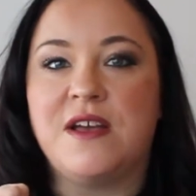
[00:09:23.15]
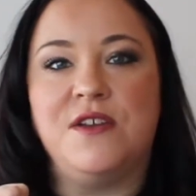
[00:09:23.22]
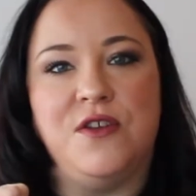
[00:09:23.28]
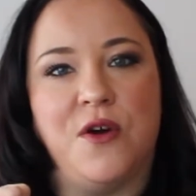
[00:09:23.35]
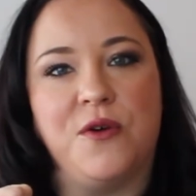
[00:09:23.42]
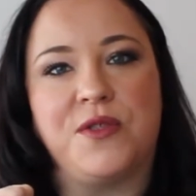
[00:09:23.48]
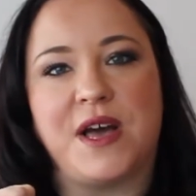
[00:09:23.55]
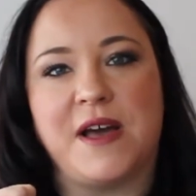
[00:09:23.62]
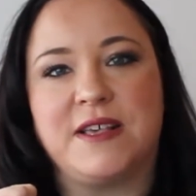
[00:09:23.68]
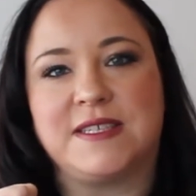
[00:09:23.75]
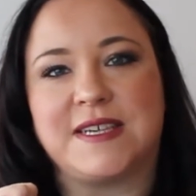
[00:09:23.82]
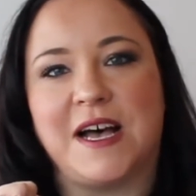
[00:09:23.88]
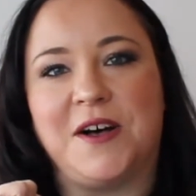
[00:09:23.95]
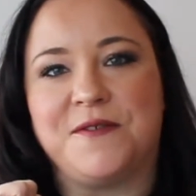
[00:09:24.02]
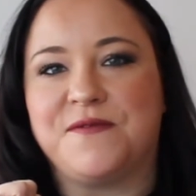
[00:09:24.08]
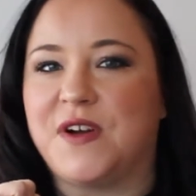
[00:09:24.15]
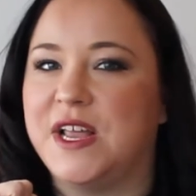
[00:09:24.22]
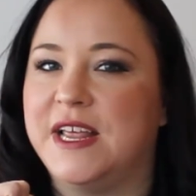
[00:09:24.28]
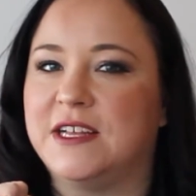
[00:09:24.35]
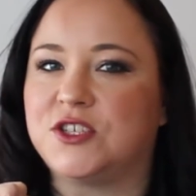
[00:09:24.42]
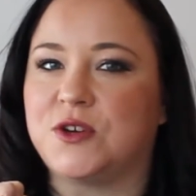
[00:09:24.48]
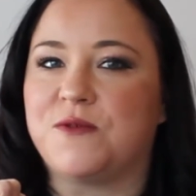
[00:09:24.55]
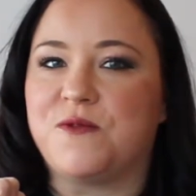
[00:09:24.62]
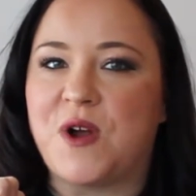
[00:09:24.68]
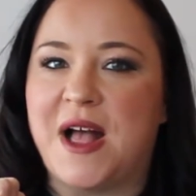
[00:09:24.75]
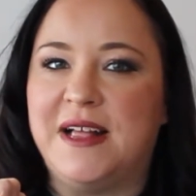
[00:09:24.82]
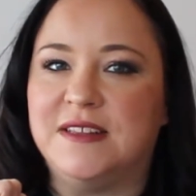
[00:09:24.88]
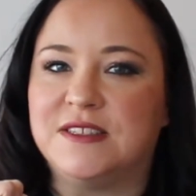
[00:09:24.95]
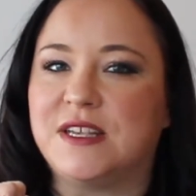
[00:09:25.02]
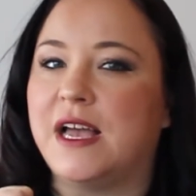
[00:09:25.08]
Know thyself, financial
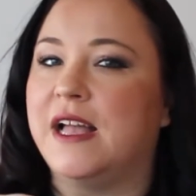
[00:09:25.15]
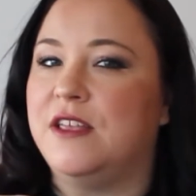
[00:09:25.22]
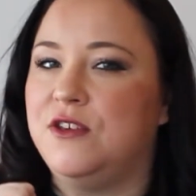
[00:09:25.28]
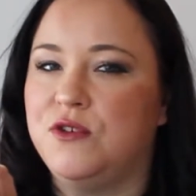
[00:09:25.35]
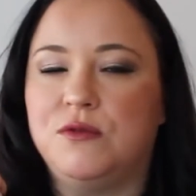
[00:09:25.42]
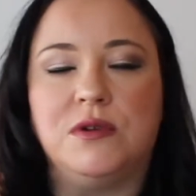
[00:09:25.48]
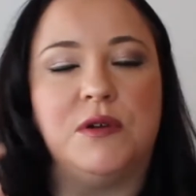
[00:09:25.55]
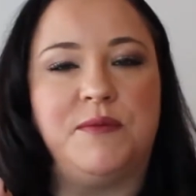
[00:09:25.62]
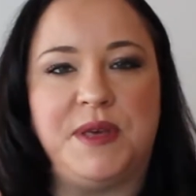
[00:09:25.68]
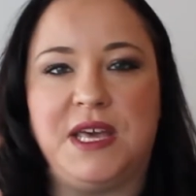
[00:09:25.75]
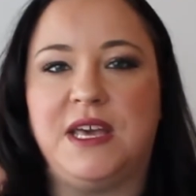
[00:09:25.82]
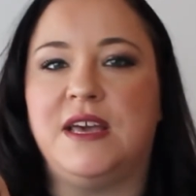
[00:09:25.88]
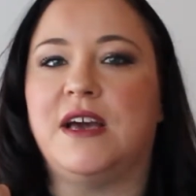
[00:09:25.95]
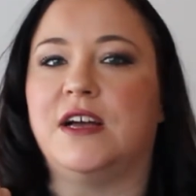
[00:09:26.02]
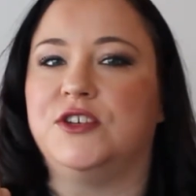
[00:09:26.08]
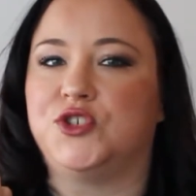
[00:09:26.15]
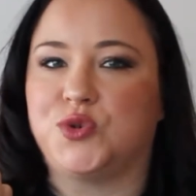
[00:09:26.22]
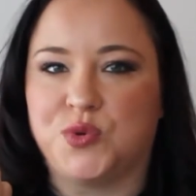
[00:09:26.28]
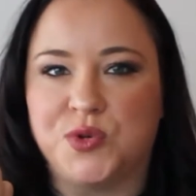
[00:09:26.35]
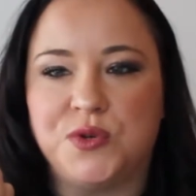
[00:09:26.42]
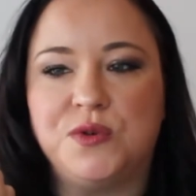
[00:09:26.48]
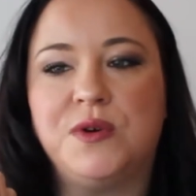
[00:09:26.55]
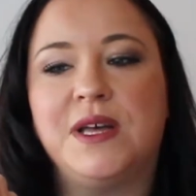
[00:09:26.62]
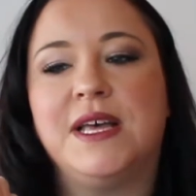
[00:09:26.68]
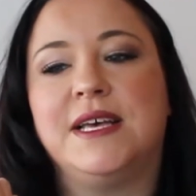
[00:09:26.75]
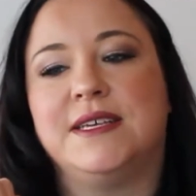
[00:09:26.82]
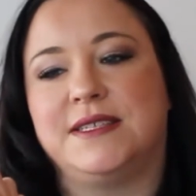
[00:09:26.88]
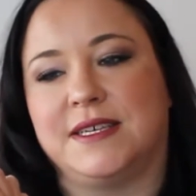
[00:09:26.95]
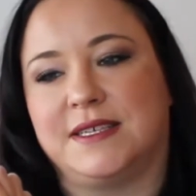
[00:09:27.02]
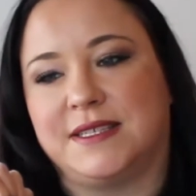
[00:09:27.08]
friends, and you will be a true
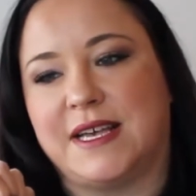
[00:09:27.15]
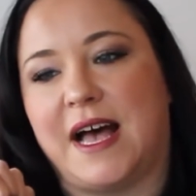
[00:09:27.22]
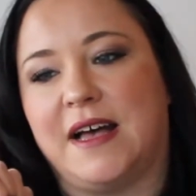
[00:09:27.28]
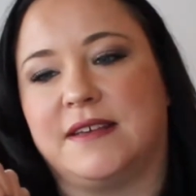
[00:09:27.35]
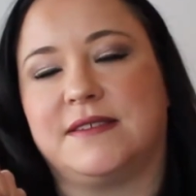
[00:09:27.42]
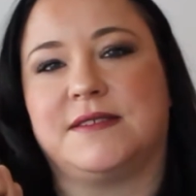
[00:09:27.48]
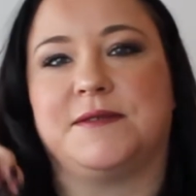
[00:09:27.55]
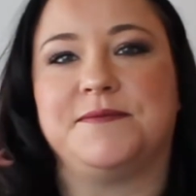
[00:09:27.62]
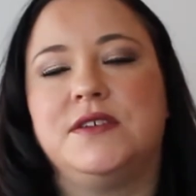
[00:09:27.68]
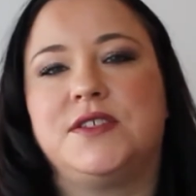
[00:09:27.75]
success.